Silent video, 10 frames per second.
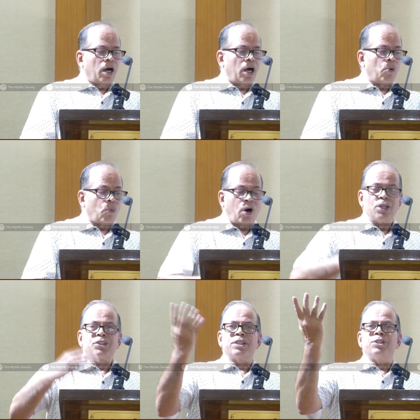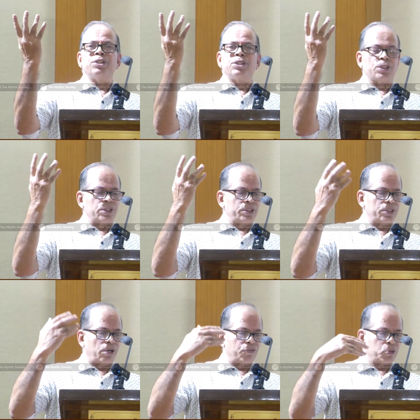vast regions and
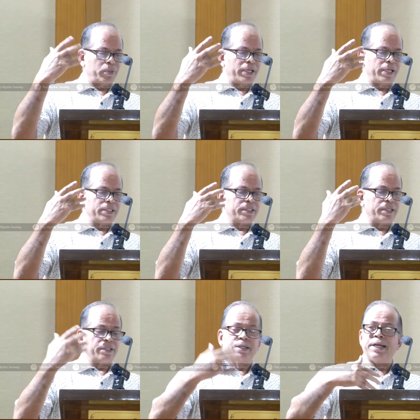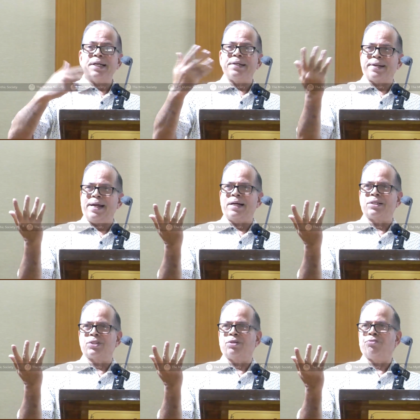of space and great
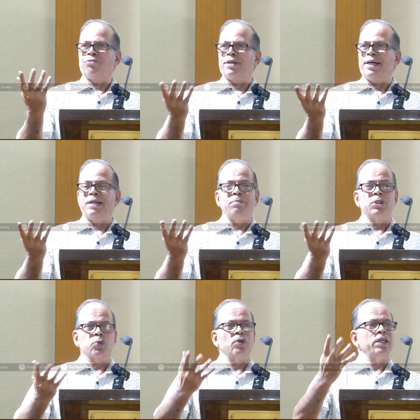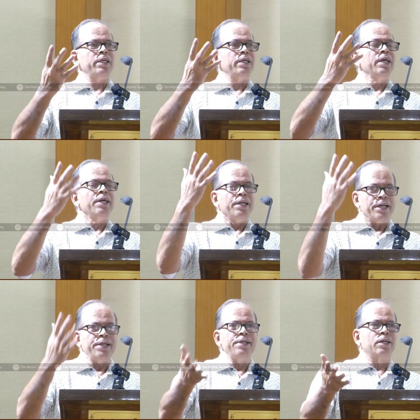tracts of time. It's only
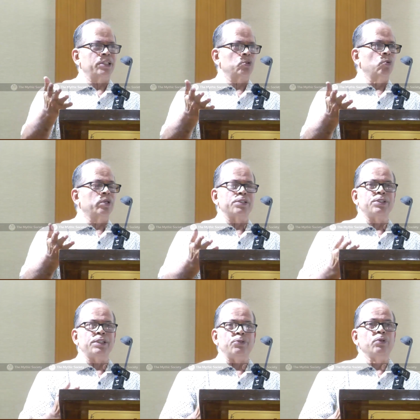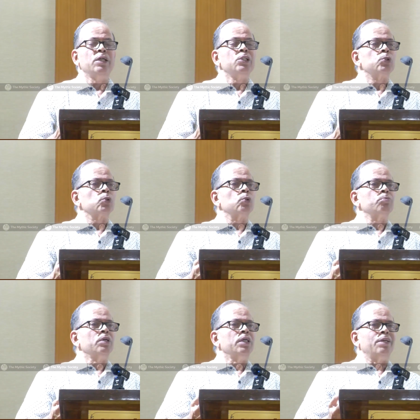India that could conceive.
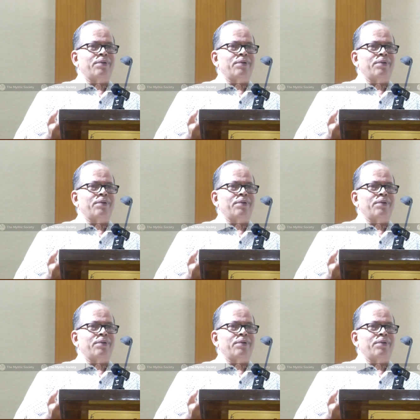So, in